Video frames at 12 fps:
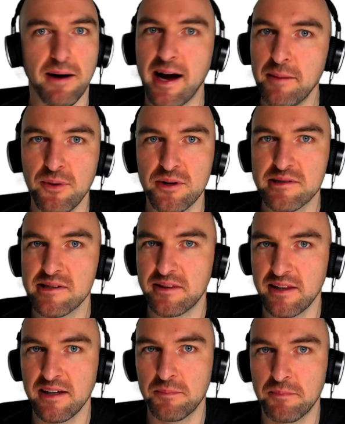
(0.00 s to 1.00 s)
I personally
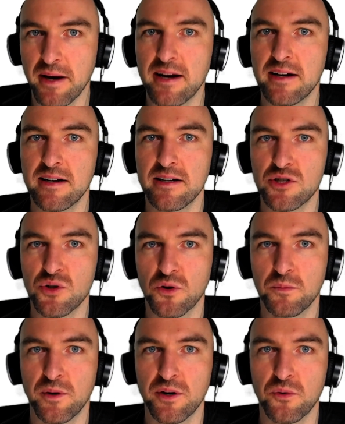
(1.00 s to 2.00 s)
think, better than a
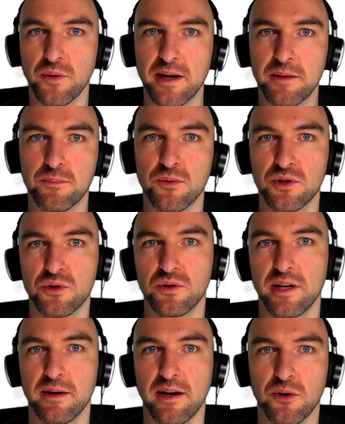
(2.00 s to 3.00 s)
chalkboard or a whiteboard
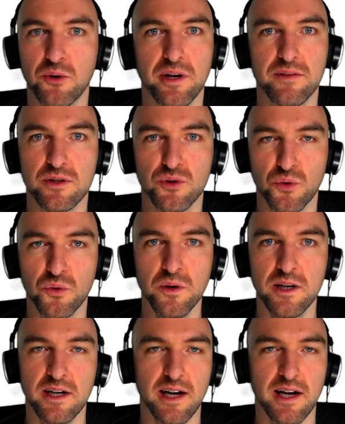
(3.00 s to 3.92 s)
could ever do.